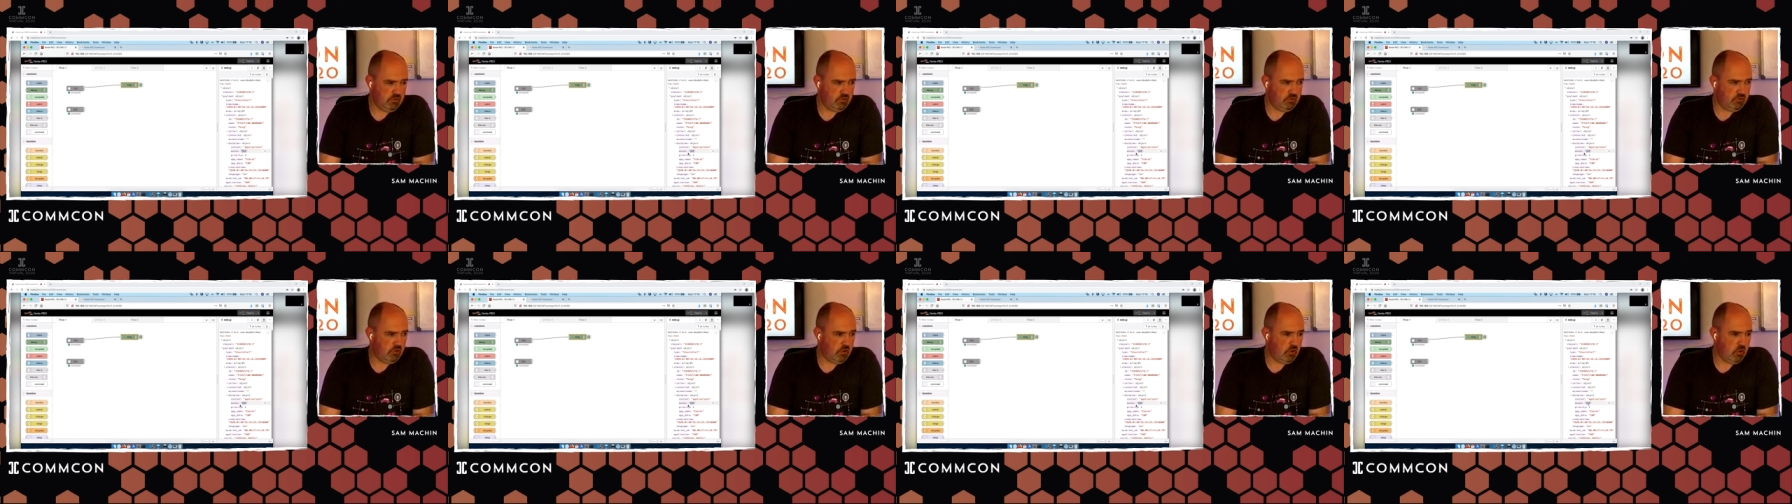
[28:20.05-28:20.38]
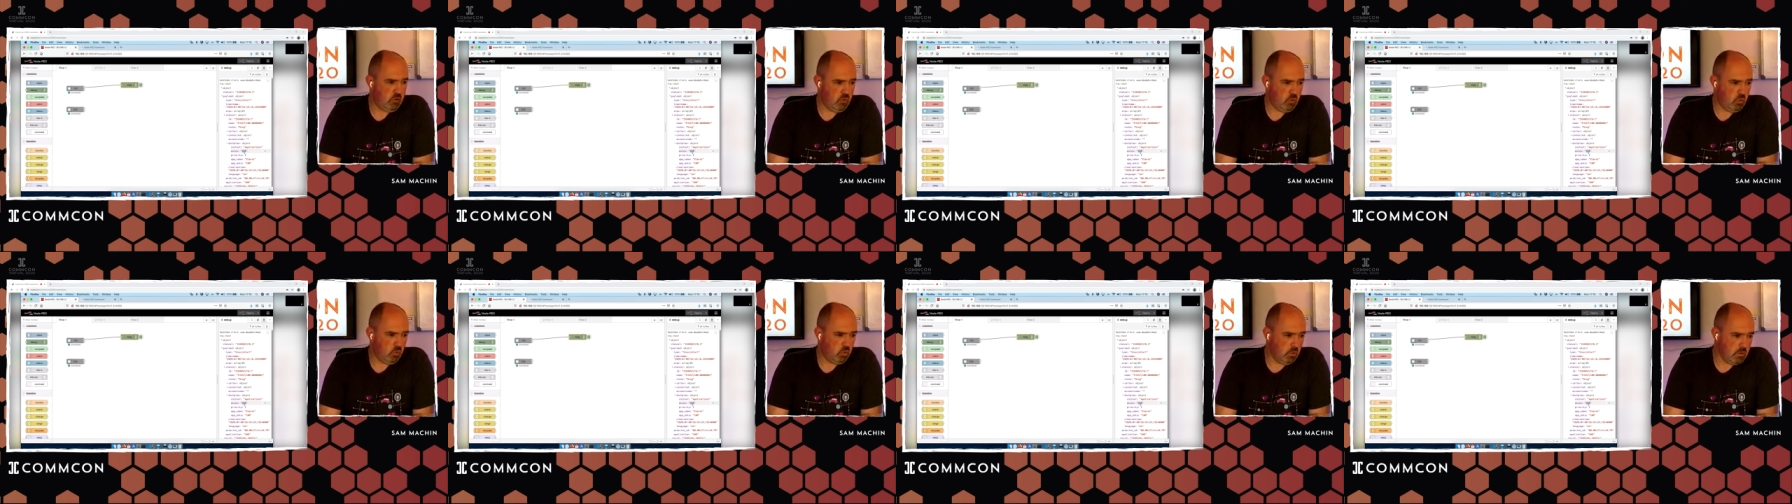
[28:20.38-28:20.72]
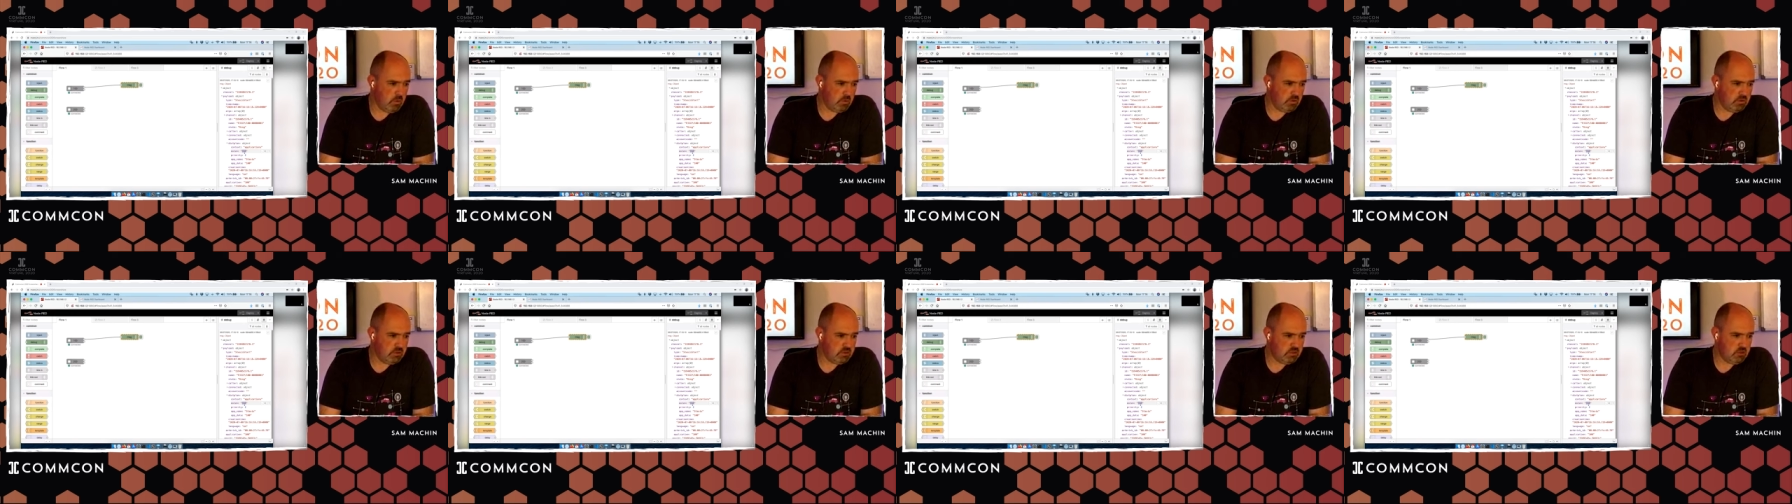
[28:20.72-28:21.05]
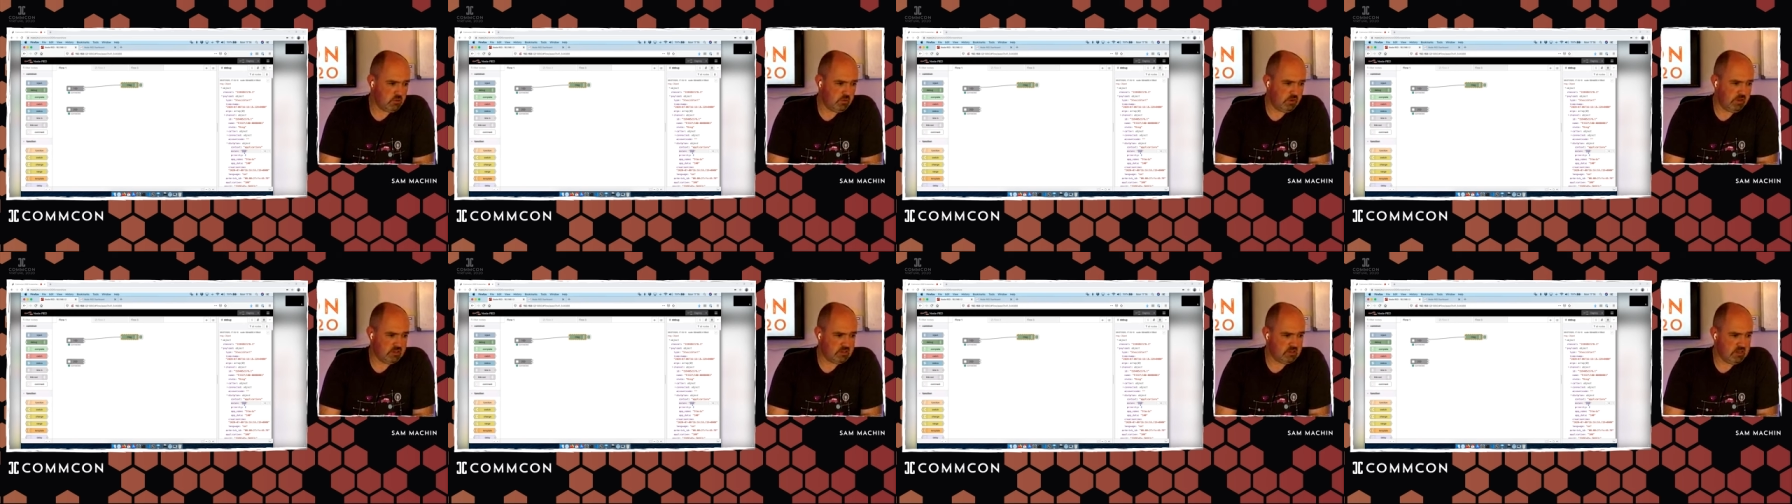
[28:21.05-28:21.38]
So what we want to
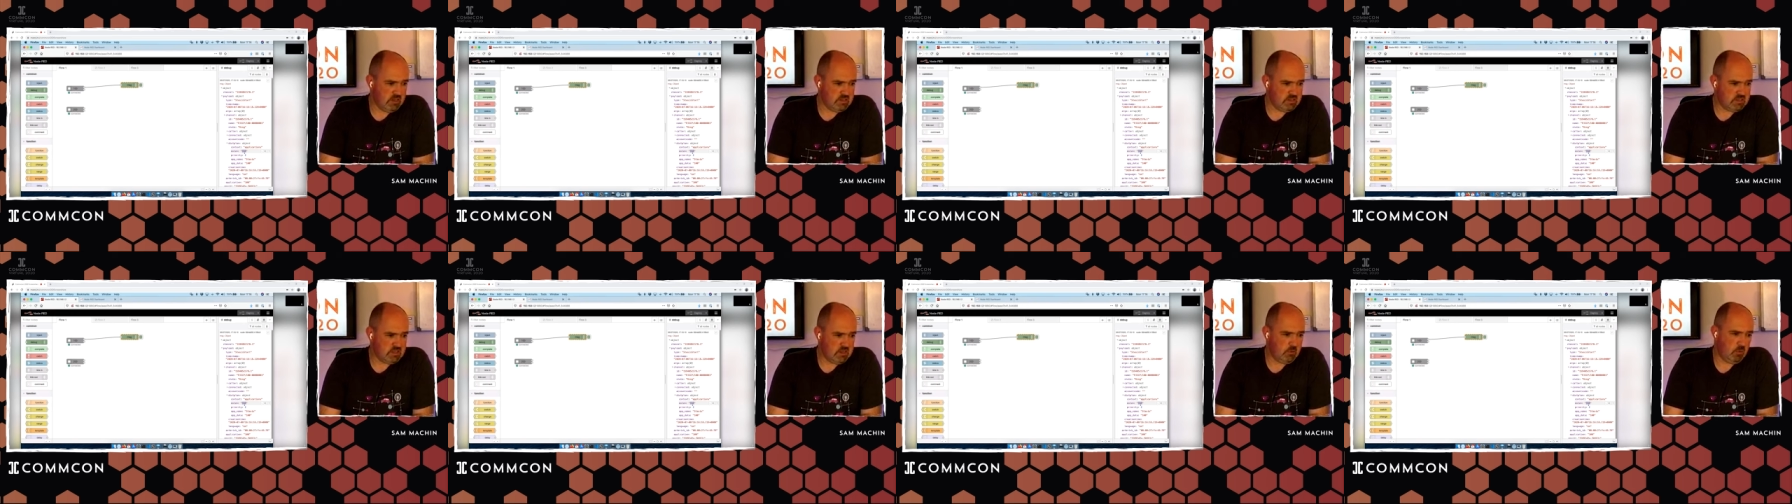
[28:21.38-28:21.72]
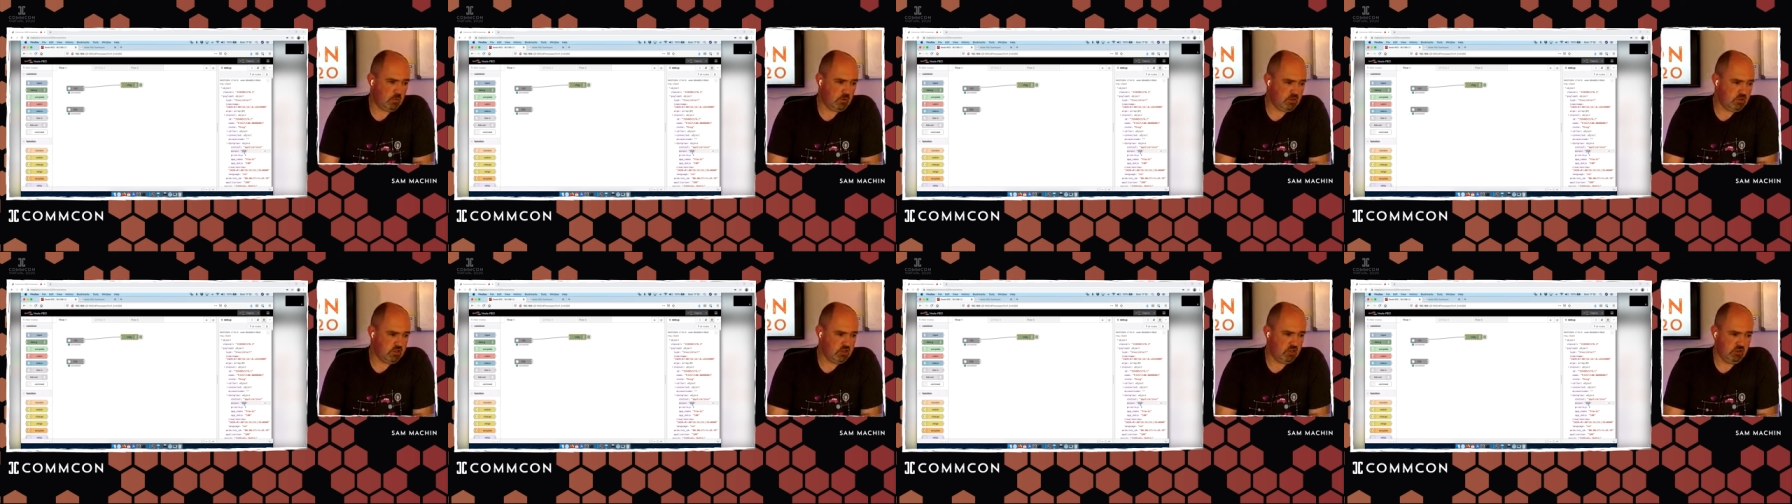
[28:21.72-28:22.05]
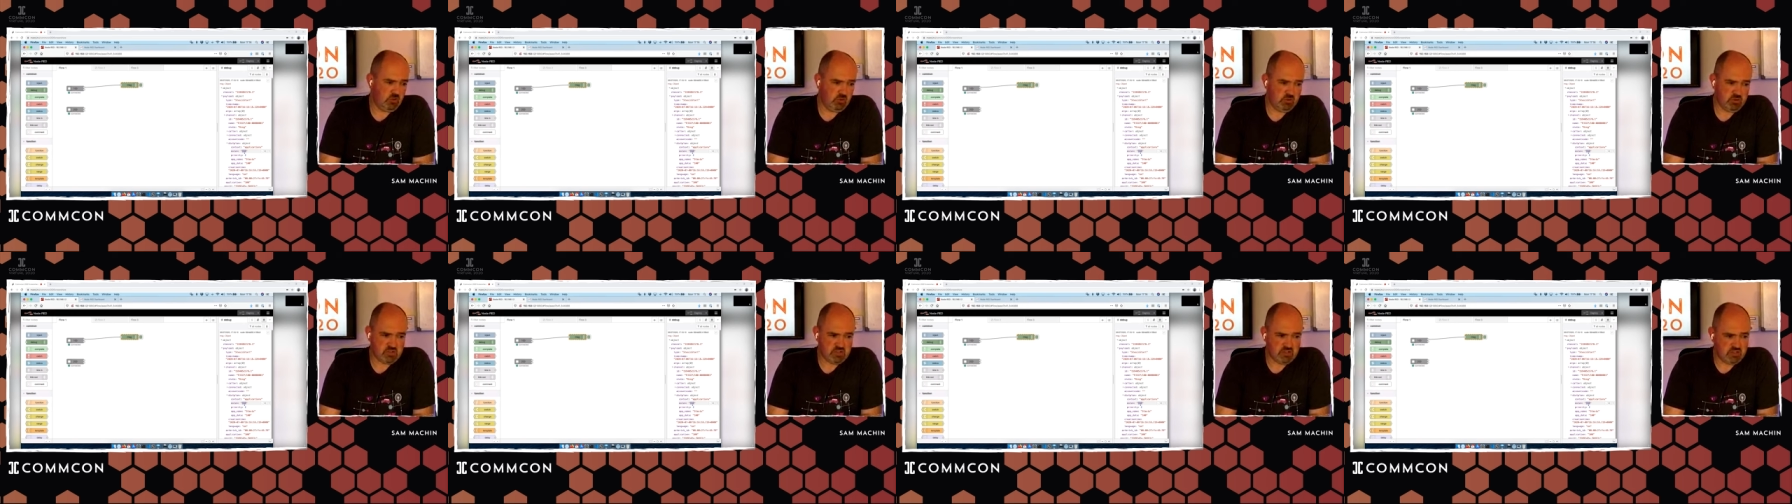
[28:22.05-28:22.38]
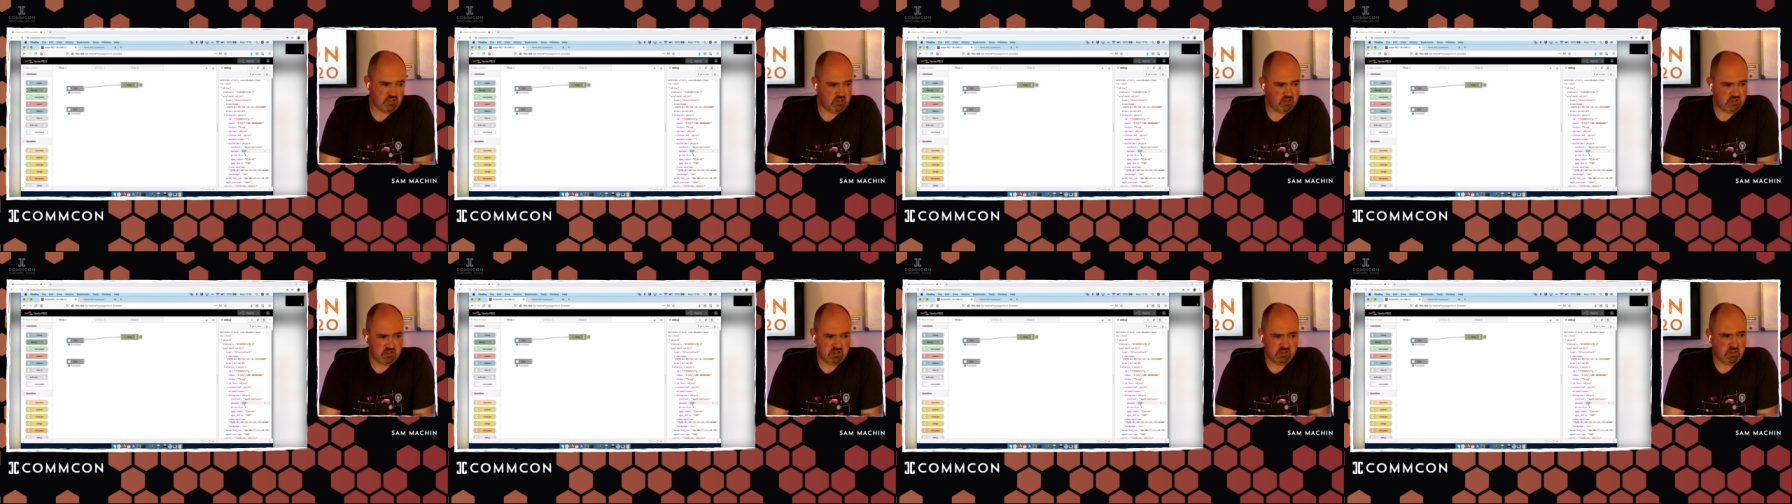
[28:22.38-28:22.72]
do is, let's say we want to use
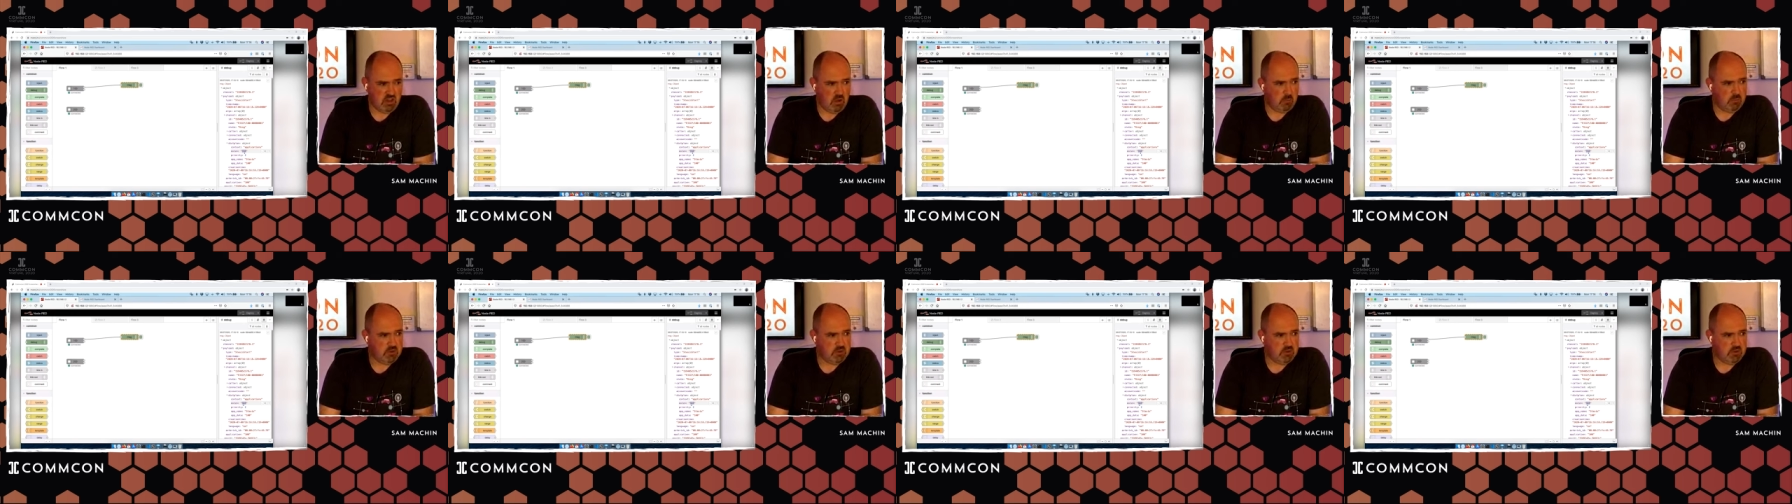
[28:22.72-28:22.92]
the